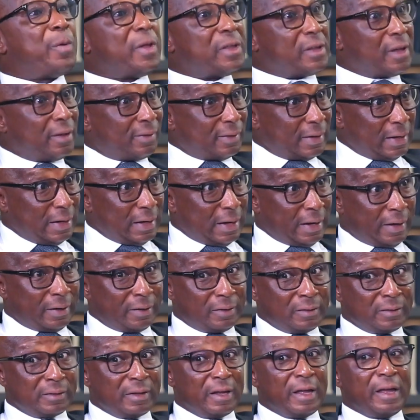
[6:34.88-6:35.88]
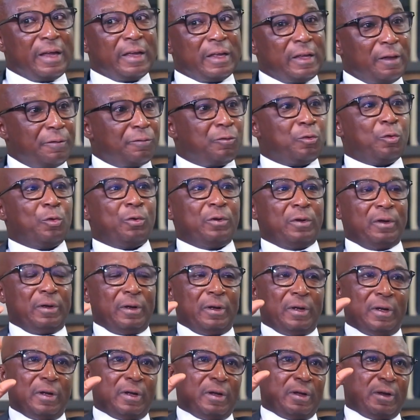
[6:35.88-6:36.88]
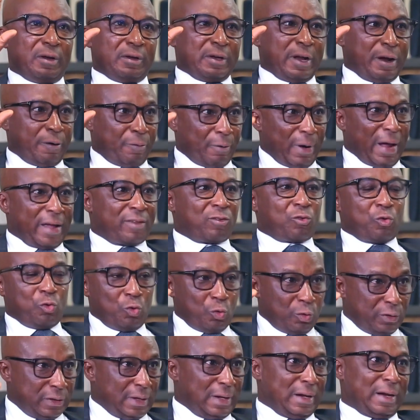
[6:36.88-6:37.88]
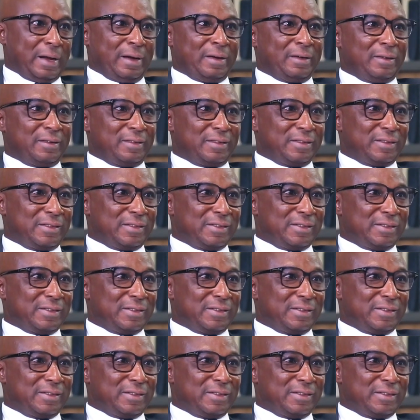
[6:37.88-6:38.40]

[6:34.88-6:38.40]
purchased a land gives you the right to use the land.